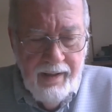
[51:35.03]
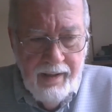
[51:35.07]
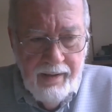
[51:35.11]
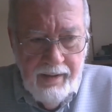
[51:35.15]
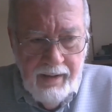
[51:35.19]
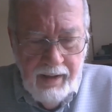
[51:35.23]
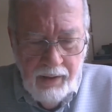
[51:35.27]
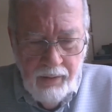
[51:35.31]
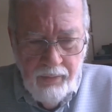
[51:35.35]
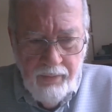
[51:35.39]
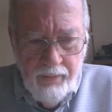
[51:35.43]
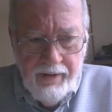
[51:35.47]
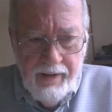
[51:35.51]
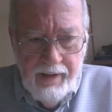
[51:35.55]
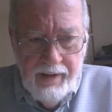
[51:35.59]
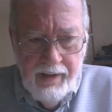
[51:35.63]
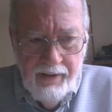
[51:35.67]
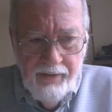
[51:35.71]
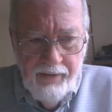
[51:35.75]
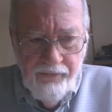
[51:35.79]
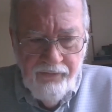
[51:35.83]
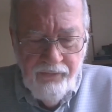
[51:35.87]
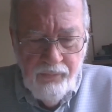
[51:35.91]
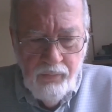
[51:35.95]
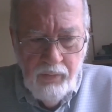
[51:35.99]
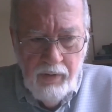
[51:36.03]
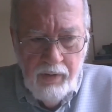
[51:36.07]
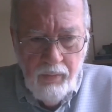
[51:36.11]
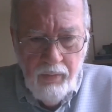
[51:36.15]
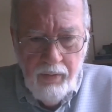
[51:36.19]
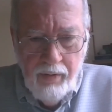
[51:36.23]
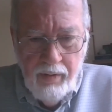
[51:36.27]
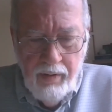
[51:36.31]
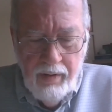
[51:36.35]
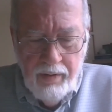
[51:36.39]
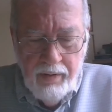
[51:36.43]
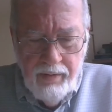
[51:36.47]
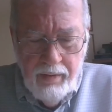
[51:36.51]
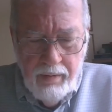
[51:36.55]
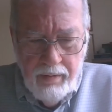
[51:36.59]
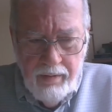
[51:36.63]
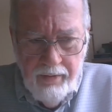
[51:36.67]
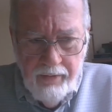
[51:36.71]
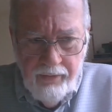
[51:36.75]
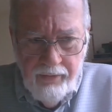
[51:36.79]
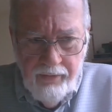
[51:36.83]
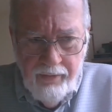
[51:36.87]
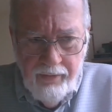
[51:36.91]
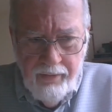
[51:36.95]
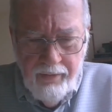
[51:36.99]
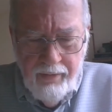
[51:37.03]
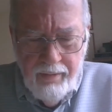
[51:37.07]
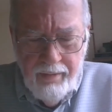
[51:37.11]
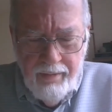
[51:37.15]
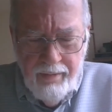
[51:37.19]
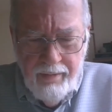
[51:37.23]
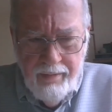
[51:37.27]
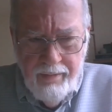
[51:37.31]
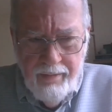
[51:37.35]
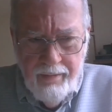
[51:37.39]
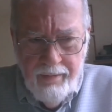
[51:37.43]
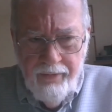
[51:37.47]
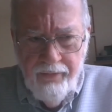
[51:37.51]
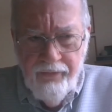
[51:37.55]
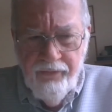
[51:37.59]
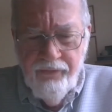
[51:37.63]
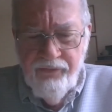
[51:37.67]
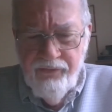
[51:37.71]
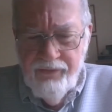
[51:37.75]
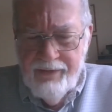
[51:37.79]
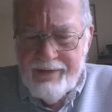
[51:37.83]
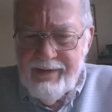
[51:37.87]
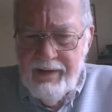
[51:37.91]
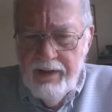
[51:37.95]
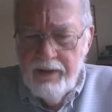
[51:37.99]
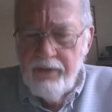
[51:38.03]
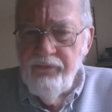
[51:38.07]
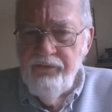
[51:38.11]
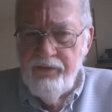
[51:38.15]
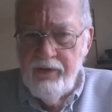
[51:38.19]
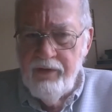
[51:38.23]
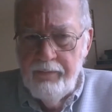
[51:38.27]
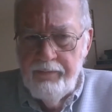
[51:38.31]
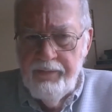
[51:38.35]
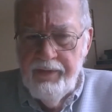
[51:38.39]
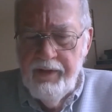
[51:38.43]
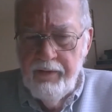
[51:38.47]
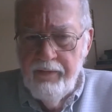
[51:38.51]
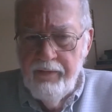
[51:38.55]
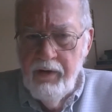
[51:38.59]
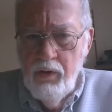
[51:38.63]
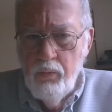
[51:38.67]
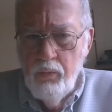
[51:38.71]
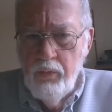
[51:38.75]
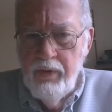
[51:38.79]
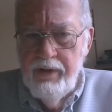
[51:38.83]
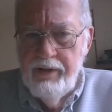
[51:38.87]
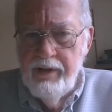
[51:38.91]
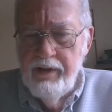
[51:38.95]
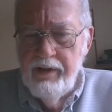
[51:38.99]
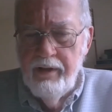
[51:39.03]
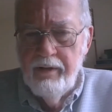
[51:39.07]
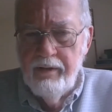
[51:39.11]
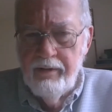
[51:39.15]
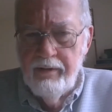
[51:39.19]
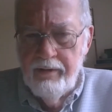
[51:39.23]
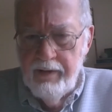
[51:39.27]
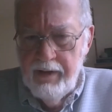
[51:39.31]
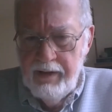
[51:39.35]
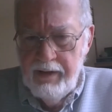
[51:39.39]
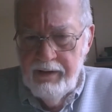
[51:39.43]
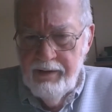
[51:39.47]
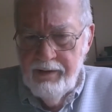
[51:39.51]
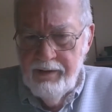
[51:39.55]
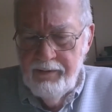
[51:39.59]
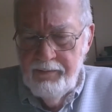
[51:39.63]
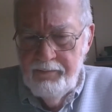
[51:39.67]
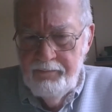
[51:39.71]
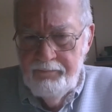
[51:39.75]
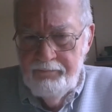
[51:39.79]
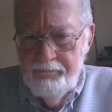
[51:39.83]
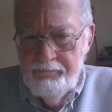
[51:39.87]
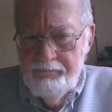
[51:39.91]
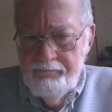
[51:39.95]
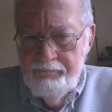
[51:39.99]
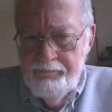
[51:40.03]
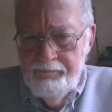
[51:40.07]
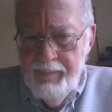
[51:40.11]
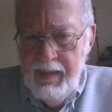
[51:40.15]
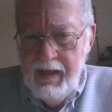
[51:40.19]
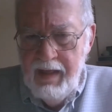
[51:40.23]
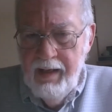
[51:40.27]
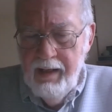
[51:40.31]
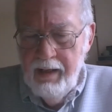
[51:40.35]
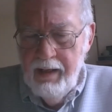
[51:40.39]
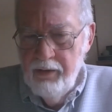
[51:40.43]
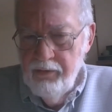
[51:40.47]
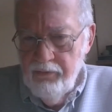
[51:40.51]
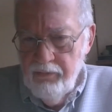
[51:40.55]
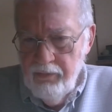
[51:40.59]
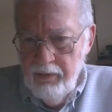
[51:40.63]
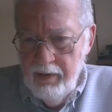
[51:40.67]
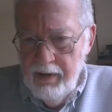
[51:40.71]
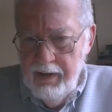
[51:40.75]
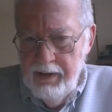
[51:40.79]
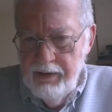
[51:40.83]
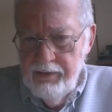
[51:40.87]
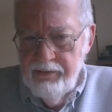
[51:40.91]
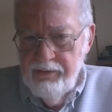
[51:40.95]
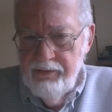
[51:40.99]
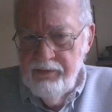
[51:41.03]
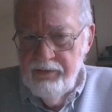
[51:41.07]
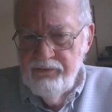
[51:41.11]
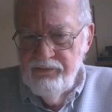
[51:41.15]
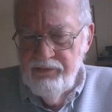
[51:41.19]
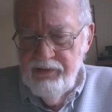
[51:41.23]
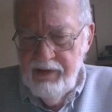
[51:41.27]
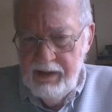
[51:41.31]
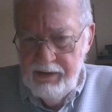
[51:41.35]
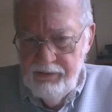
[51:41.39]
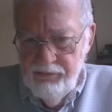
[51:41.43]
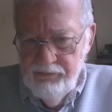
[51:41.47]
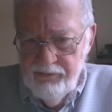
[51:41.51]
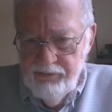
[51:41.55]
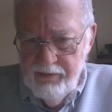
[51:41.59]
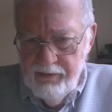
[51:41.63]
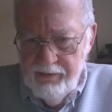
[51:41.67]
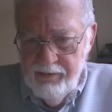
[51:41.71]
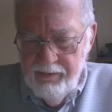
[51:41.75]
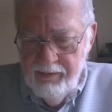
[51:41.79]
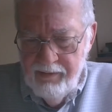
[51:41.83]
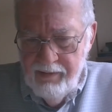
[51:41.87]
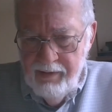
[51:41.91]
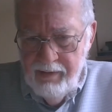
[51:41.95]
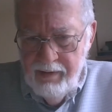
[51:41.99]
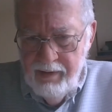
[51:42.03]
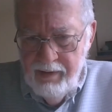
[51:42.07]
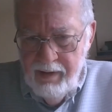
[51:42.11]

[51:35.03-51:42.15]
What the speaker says: In our case, we were seeing something that we didn't like and trying to change it.